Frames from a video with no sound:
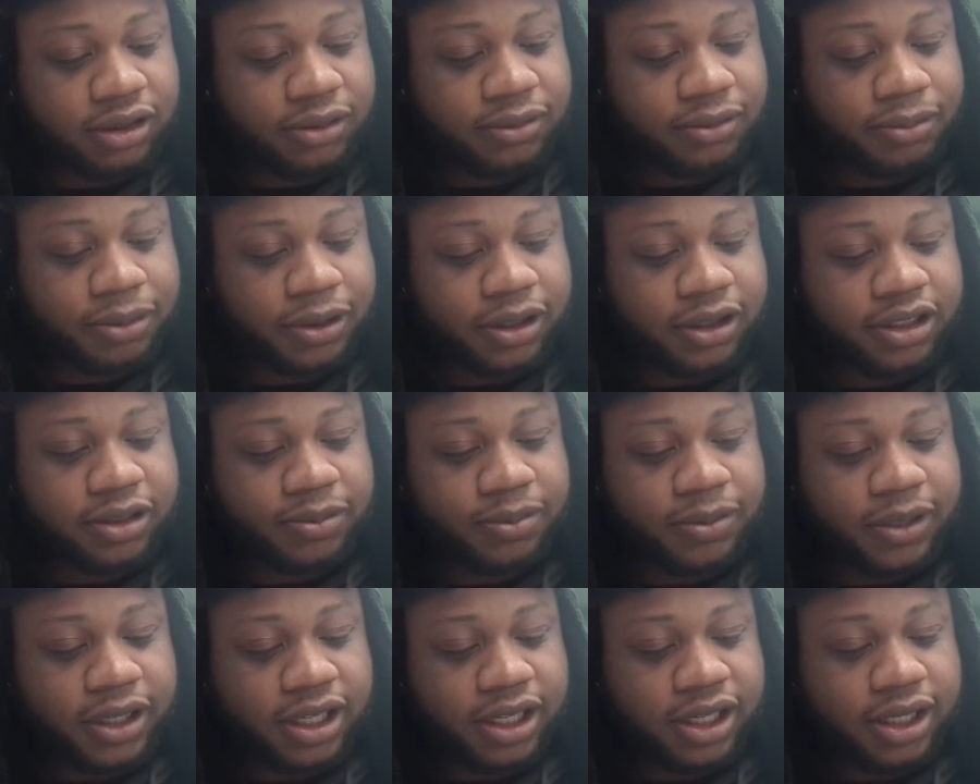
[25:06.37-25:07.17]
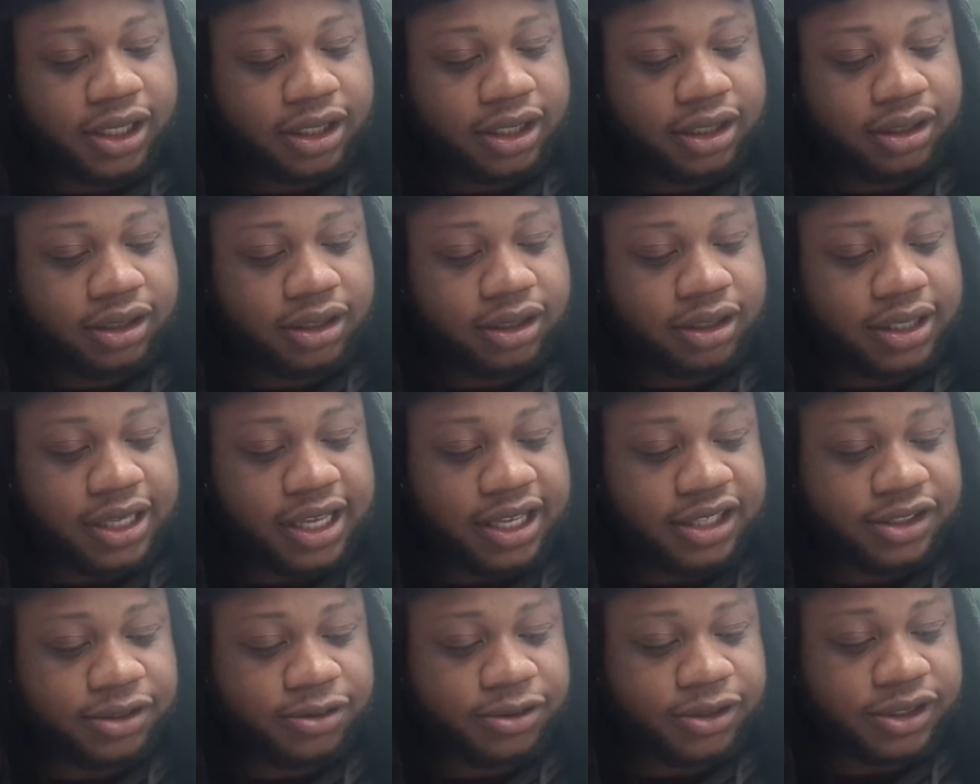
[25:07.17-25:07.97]
Bernie Mac.
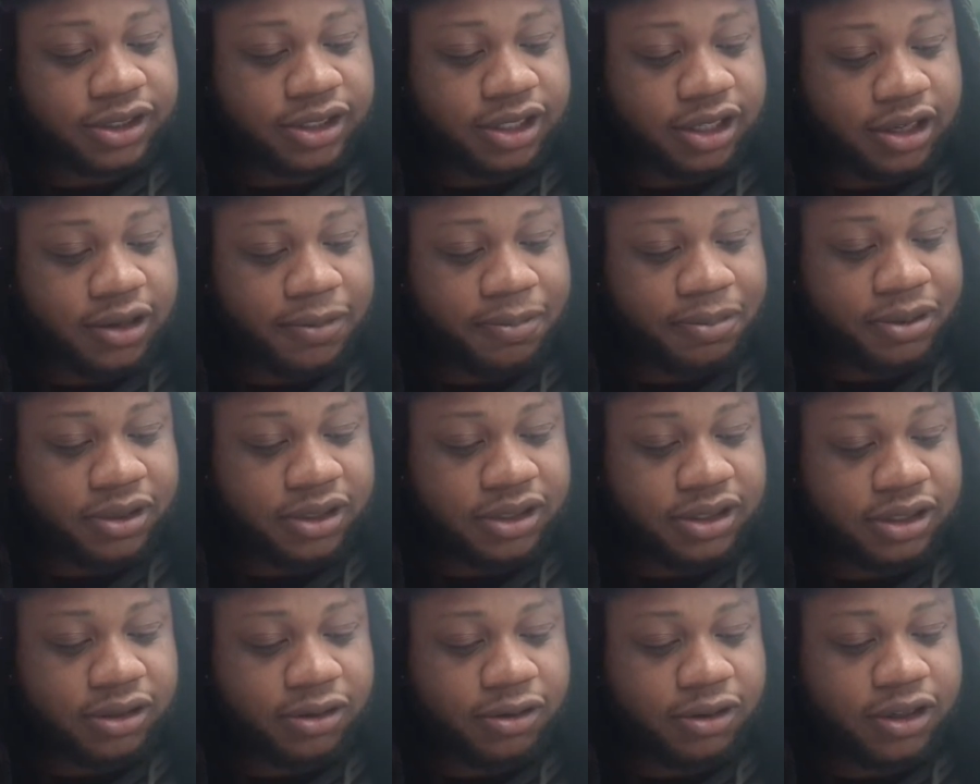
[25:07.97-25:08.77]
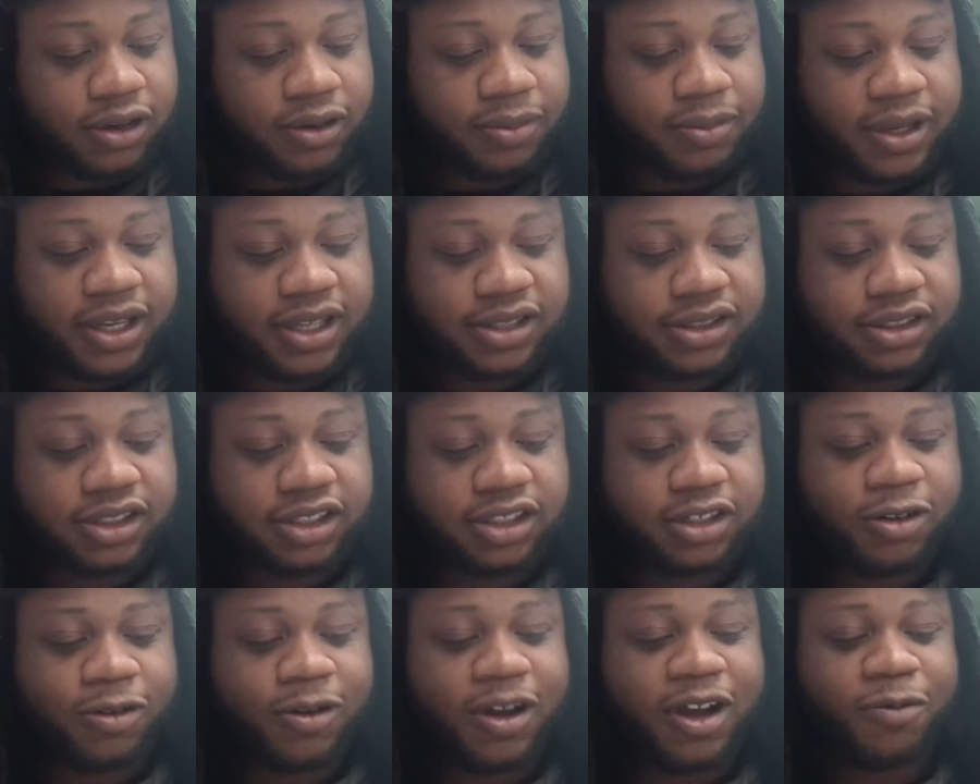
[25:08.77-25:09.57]
Yes, Chris Tucker puts on an amazing
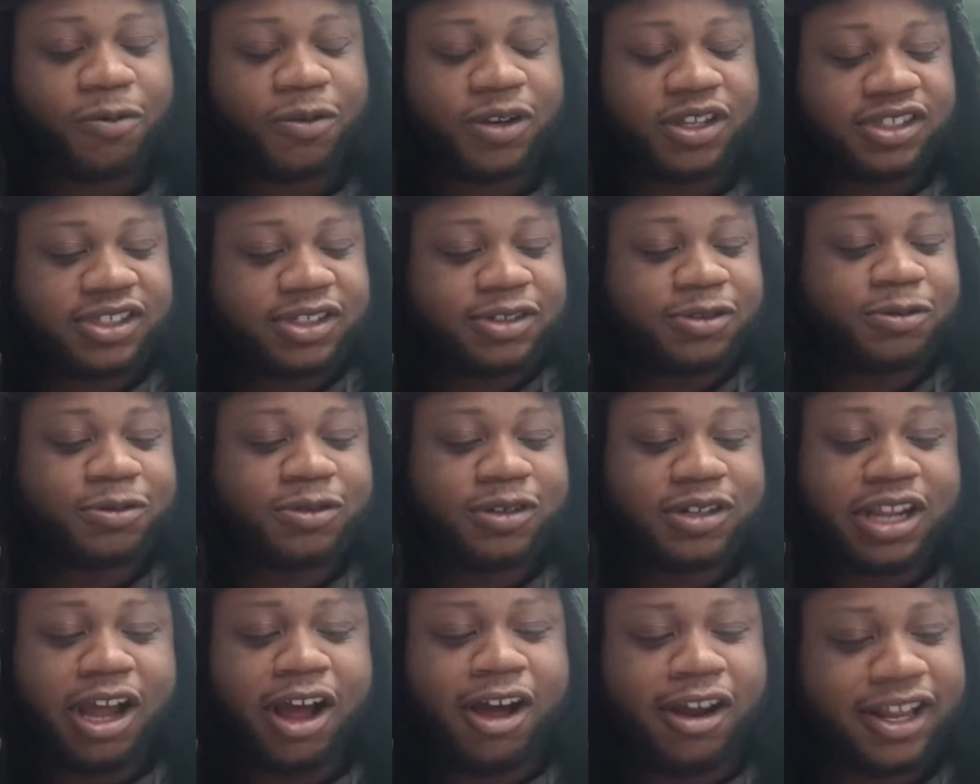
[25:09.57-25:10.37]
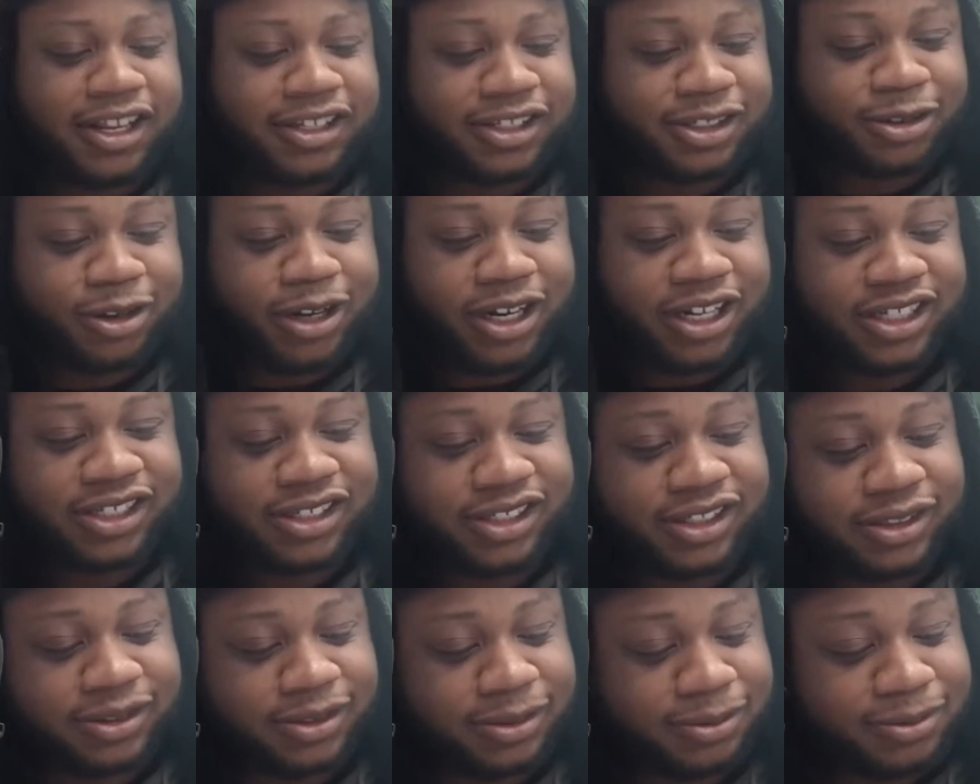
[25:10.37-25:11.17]
show. I went too. Oh, that's
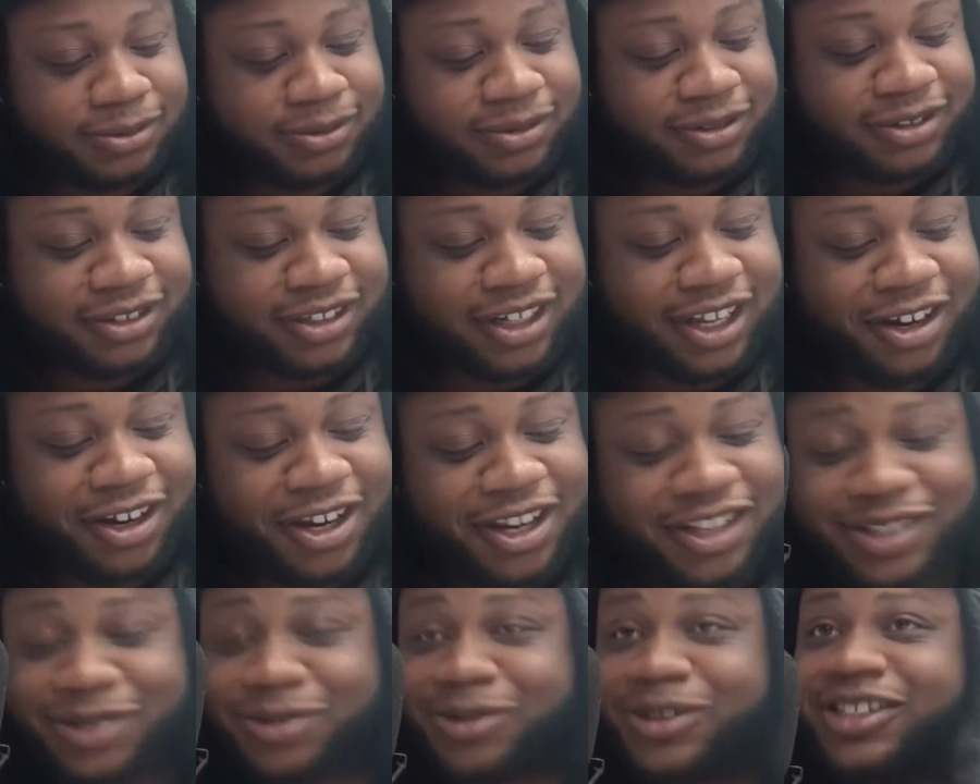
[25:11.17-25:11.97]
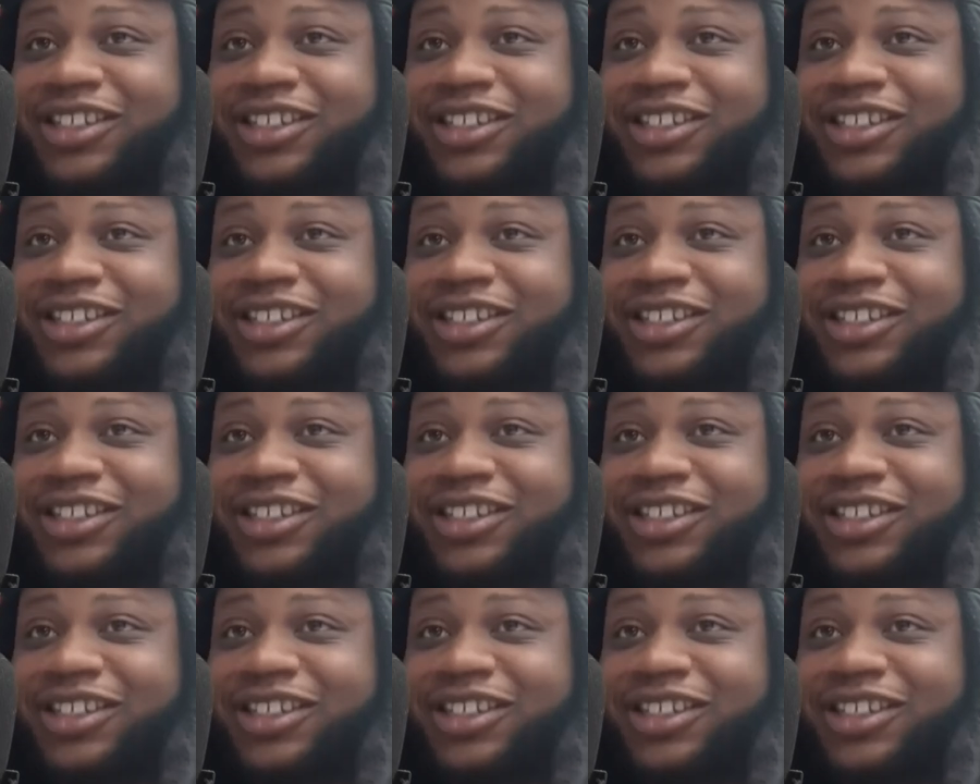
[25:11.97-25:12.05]
crazy. Oh, that's